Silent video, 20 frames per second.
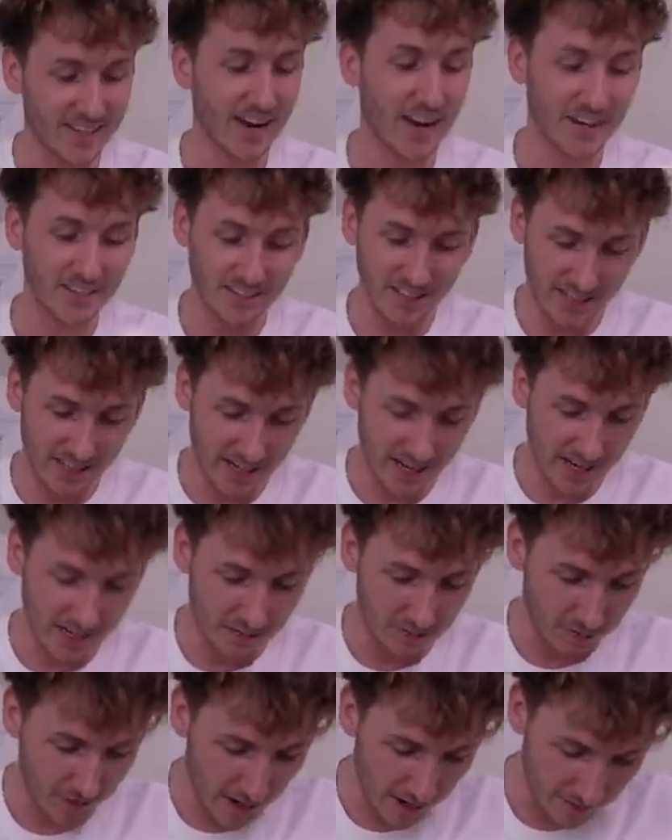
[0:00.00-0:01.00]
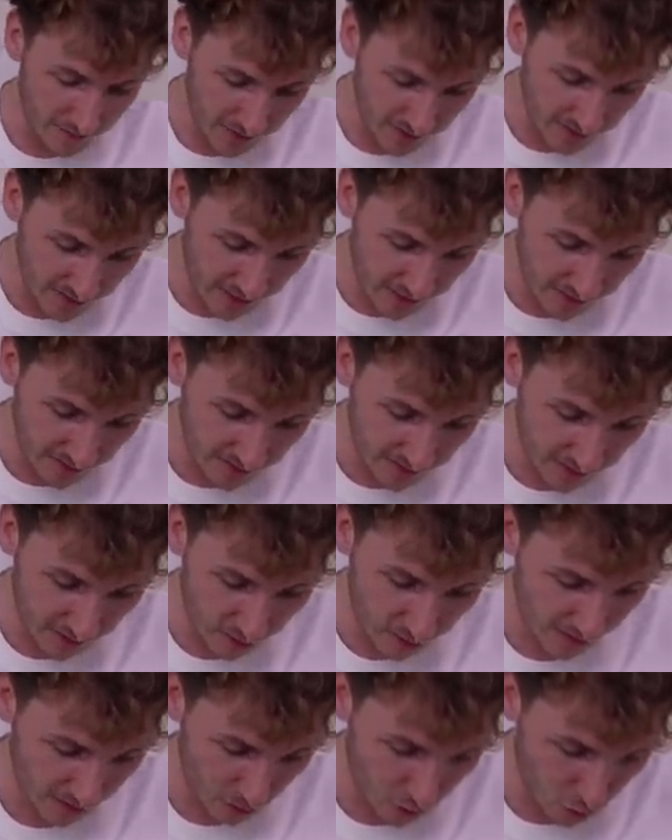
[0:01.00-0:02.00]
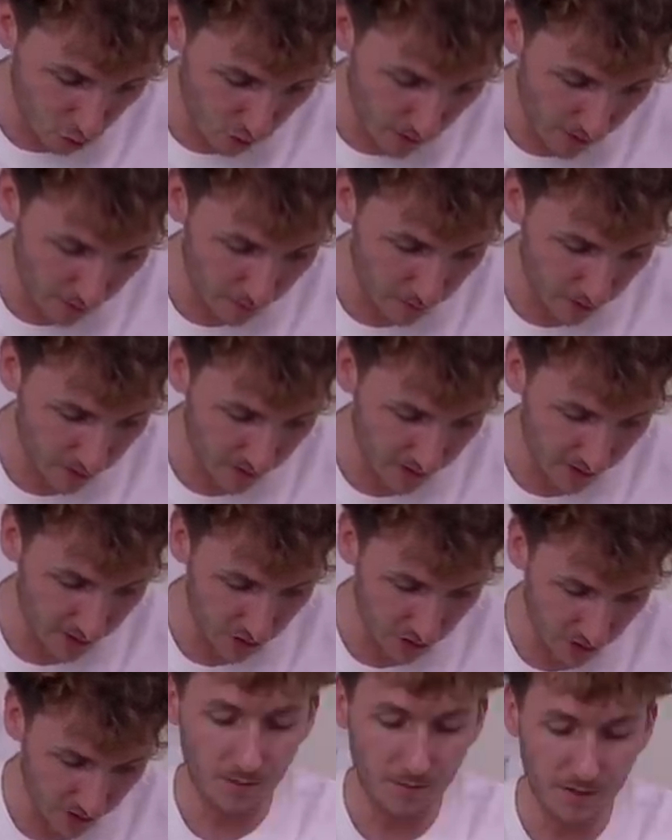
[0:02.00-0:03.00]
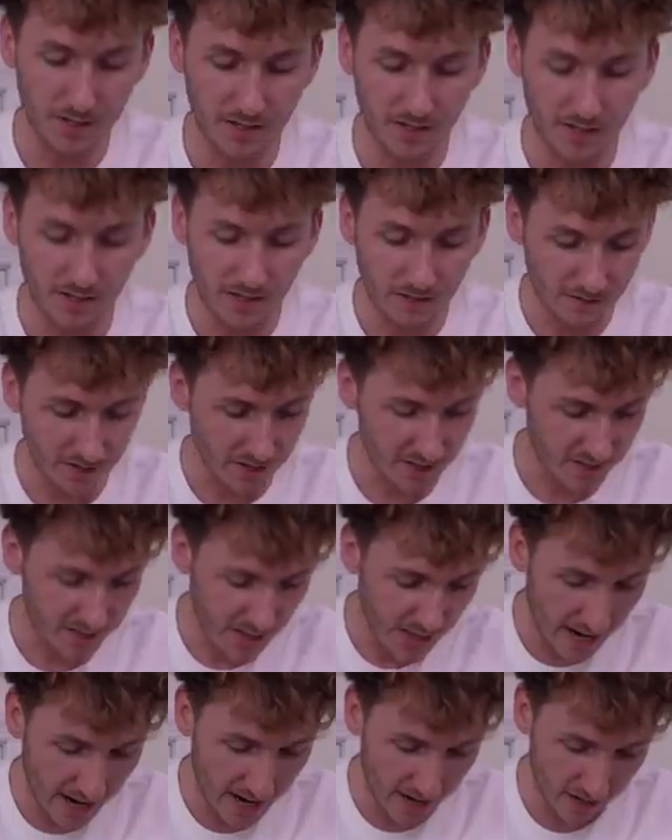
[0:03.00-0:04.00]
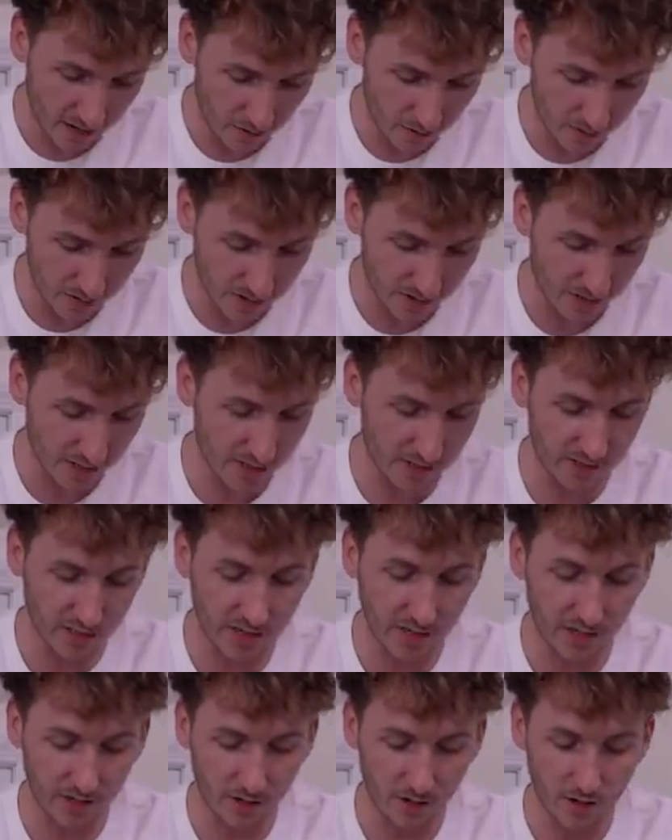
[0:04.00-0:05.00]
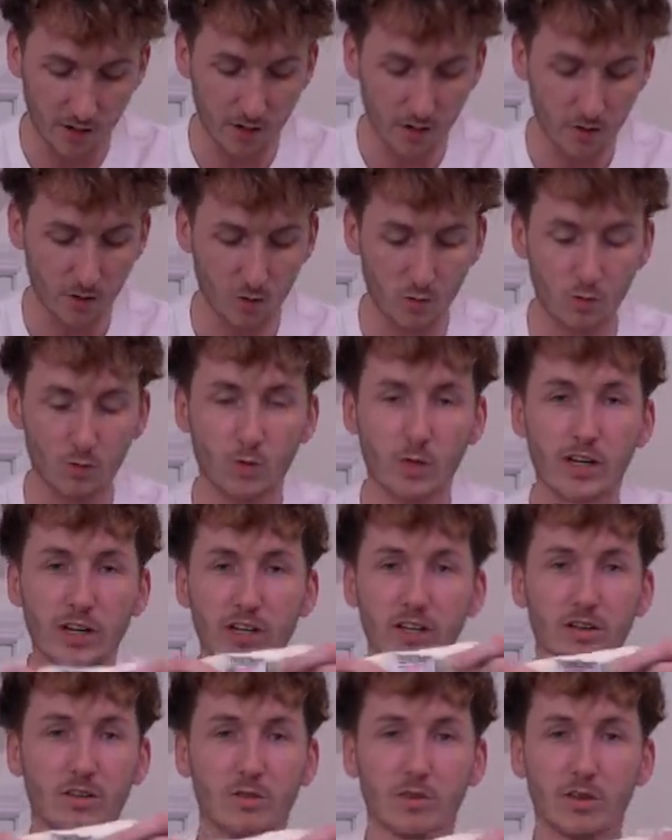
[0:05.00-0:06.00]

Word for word: 1985. This thing is in incredible condition. I mean, even the tag, you can see it's like really,